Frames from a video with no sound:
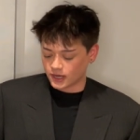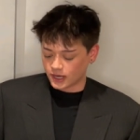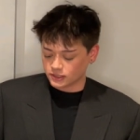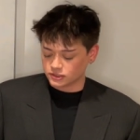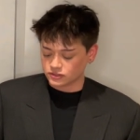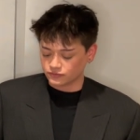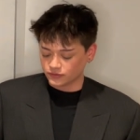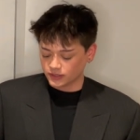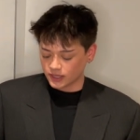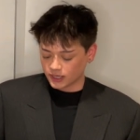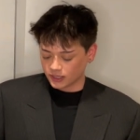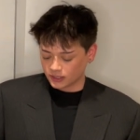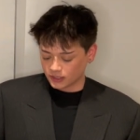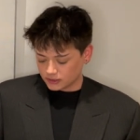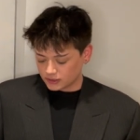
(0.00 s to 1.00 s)
I just feel
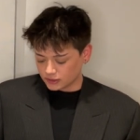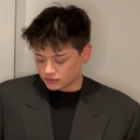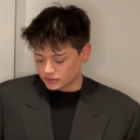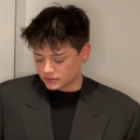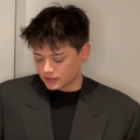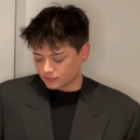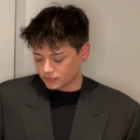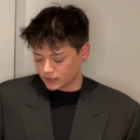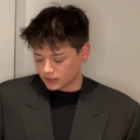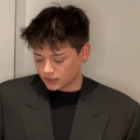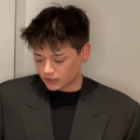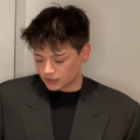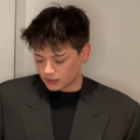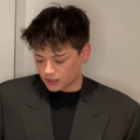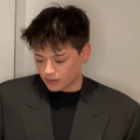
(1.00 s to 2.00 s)
like there's
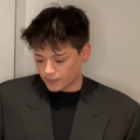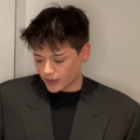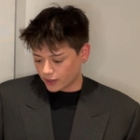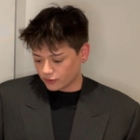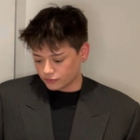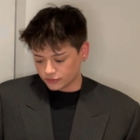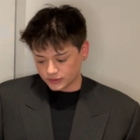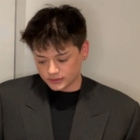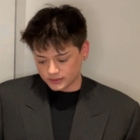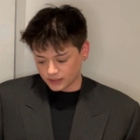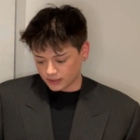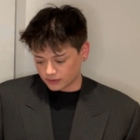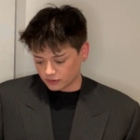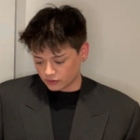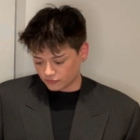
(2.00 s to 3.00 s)
something about these
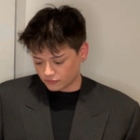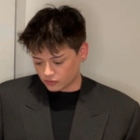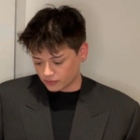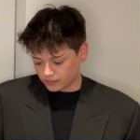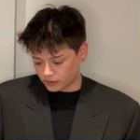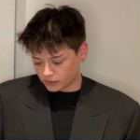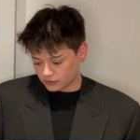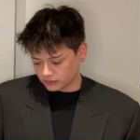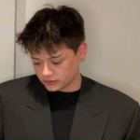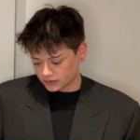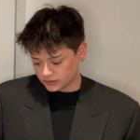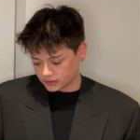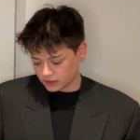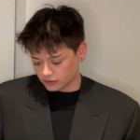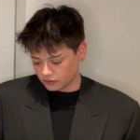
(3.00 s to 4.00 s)
like little four pearls.
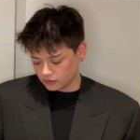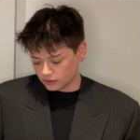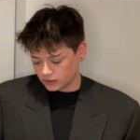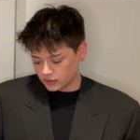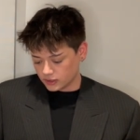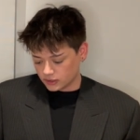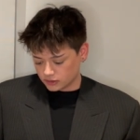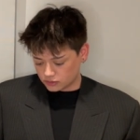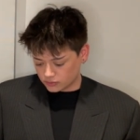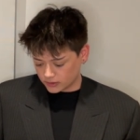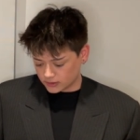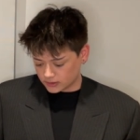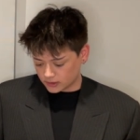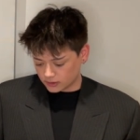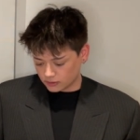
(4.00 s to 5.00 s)
It's cute.
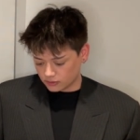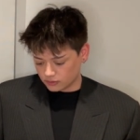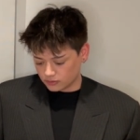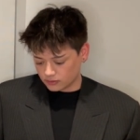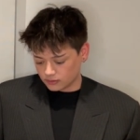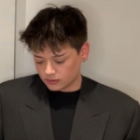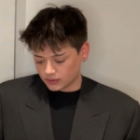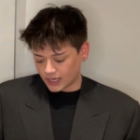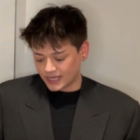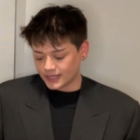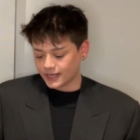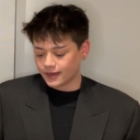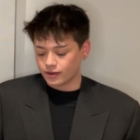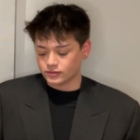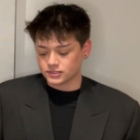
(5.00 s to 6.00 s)
Tweed's cute. I
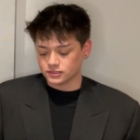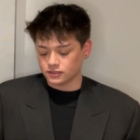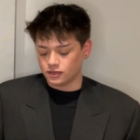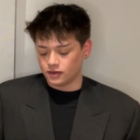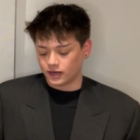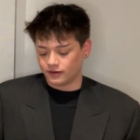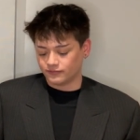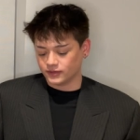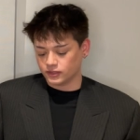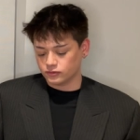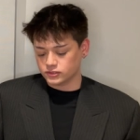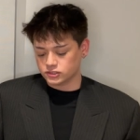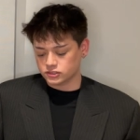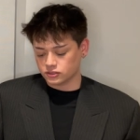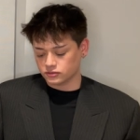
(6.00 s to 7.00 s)
like how it's long. I feel like we
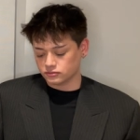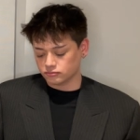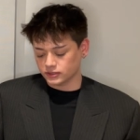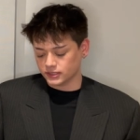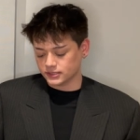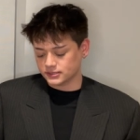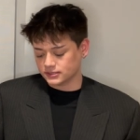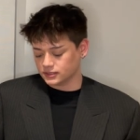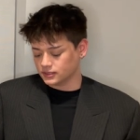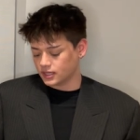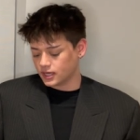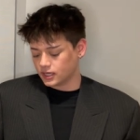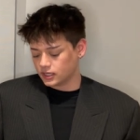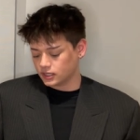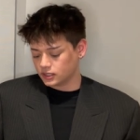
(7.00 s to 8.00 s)
just don't really see
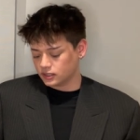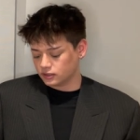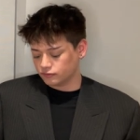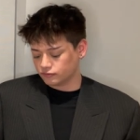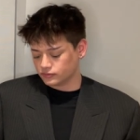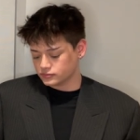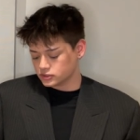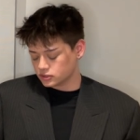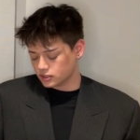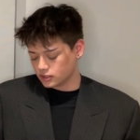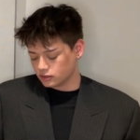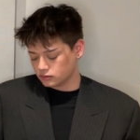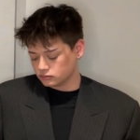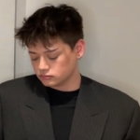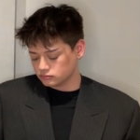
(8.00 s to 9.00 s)
that from
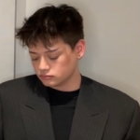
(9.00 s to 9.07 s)
Chanel.